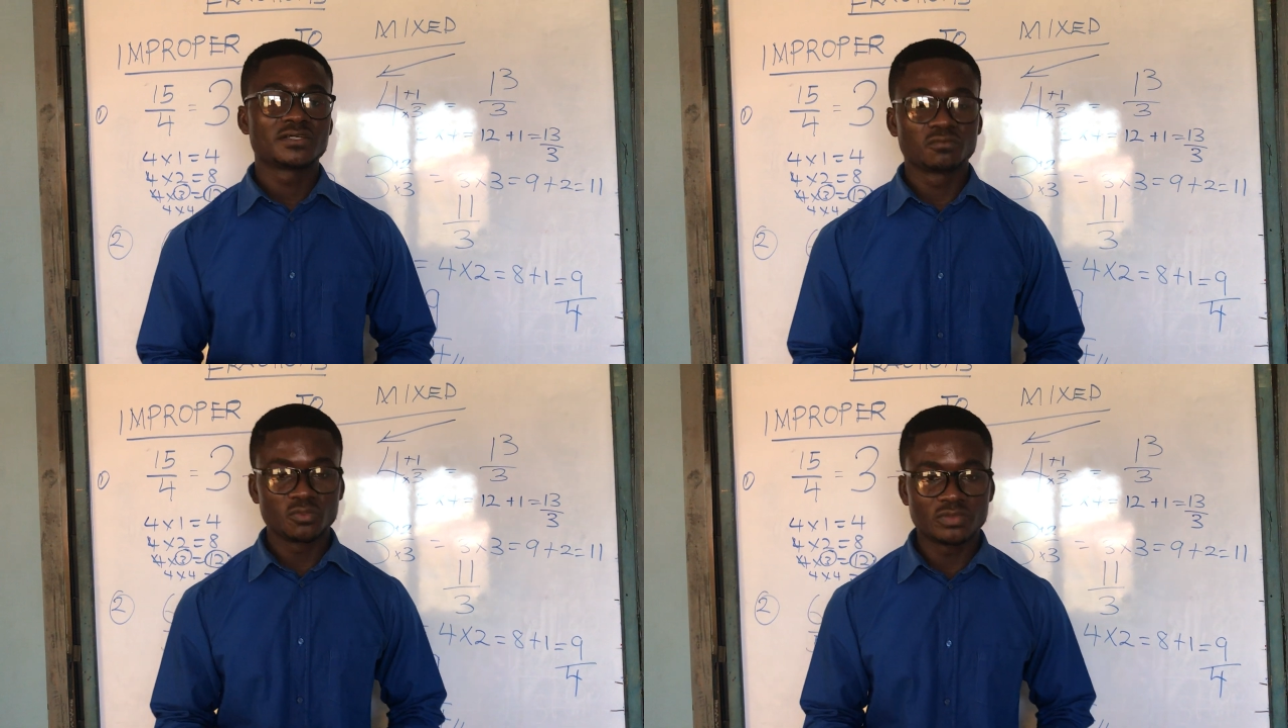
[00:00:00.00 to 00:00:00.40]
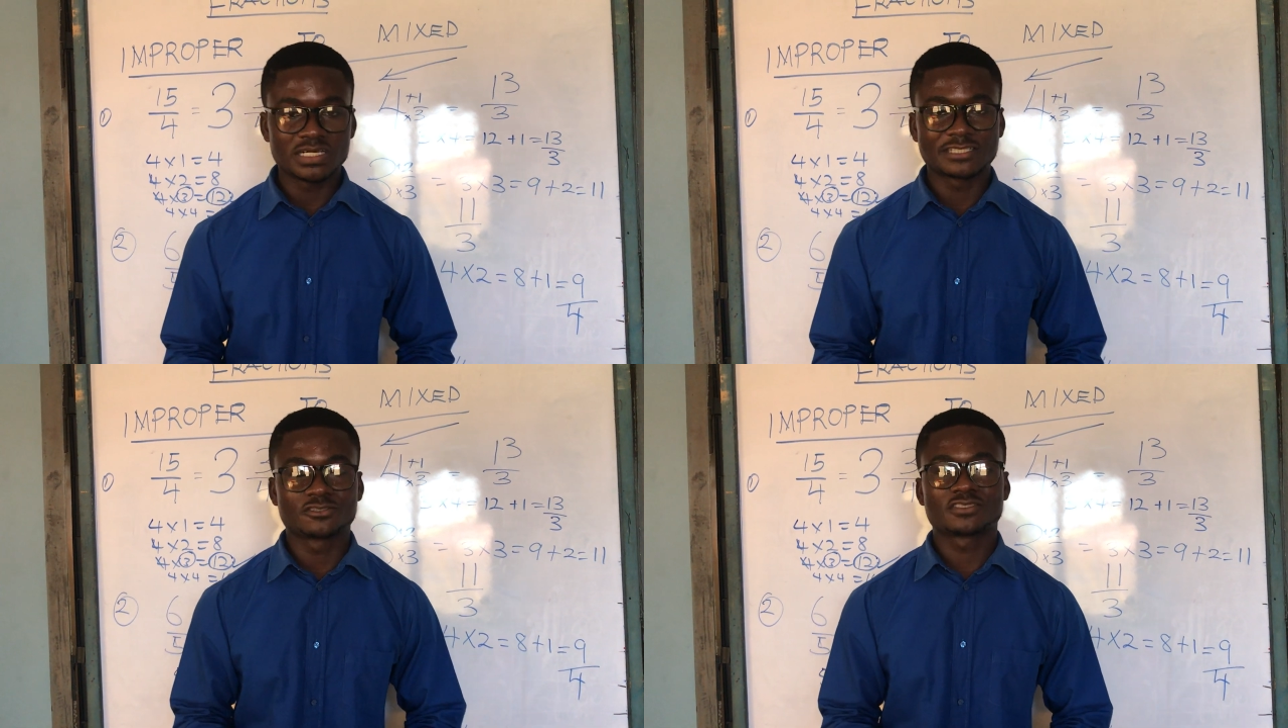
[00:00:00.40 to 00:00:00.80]
We'll be
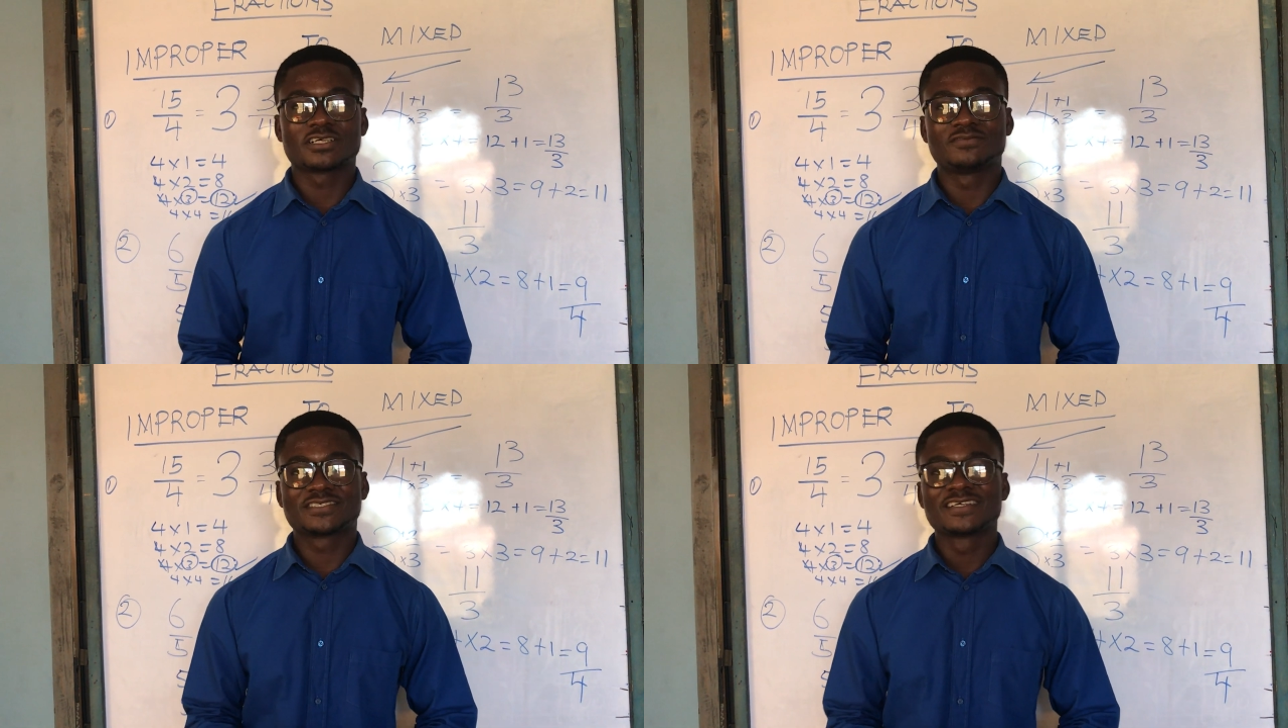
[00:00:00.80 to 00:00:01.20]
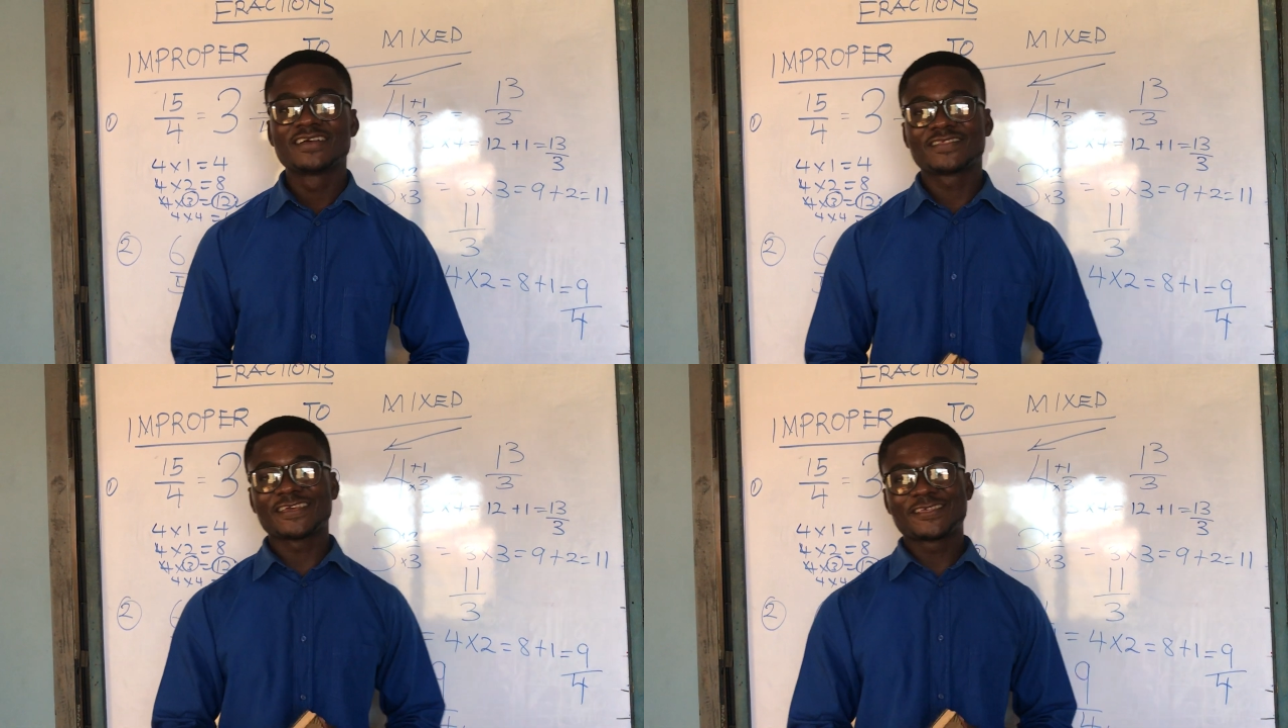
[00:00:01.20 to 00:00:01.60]
at your service.
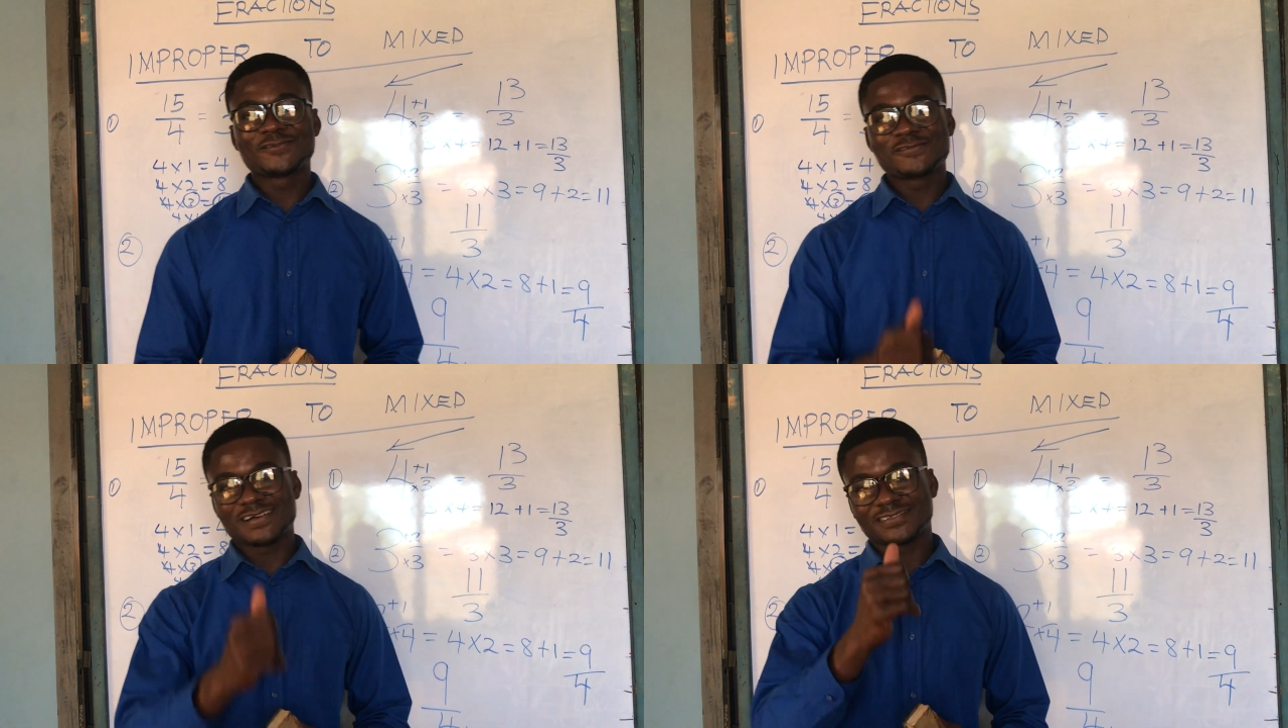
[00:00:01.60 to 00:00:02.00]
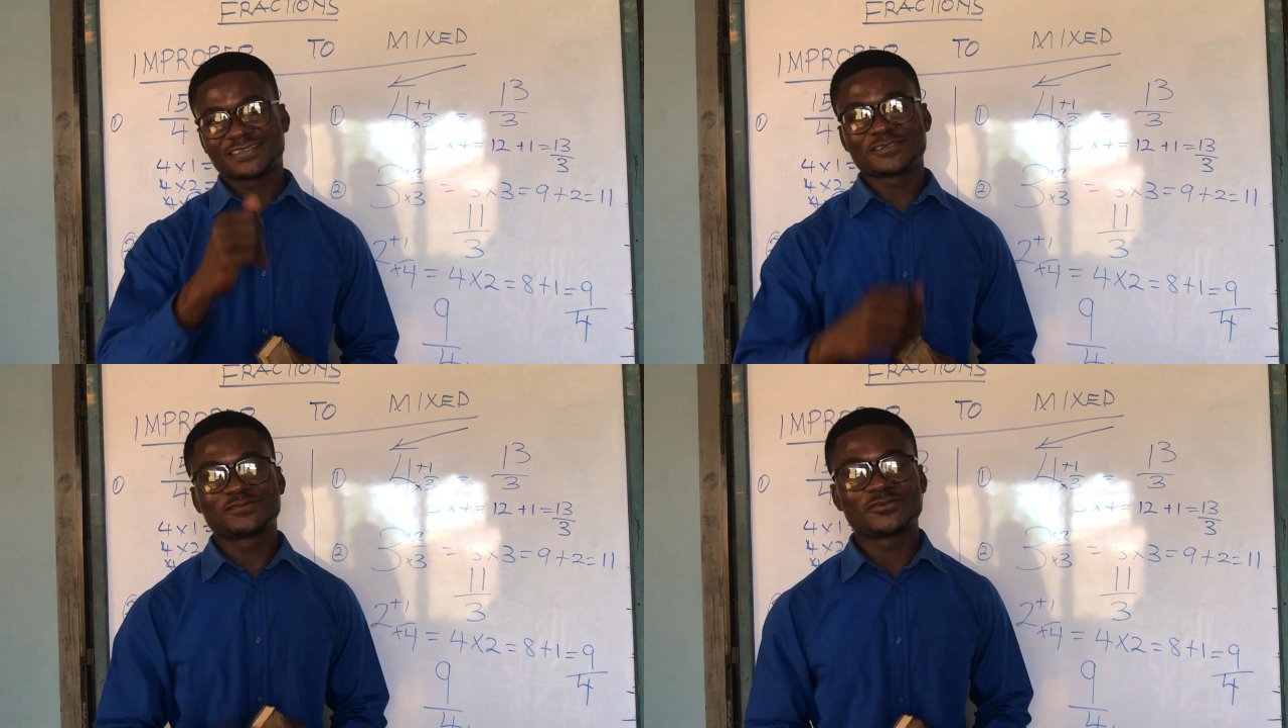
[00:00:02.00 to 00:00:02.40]
Thank you, and
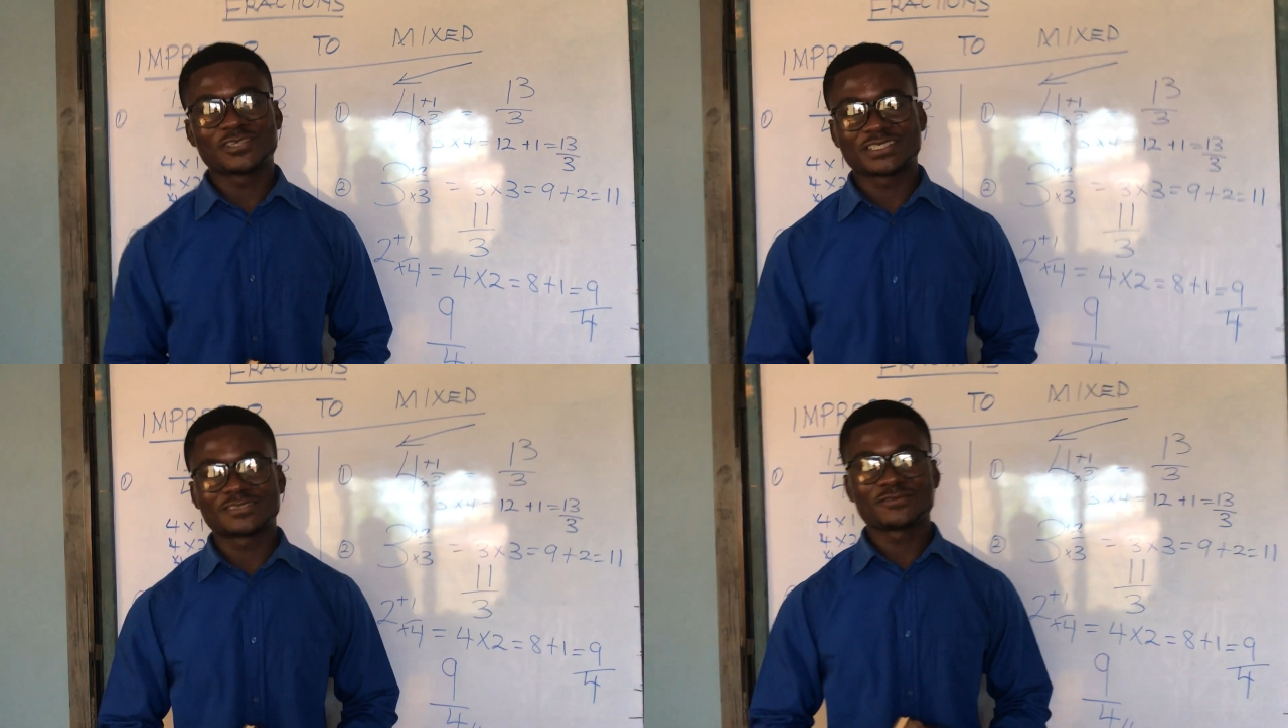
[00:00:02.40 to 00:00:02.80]
thank you for watching.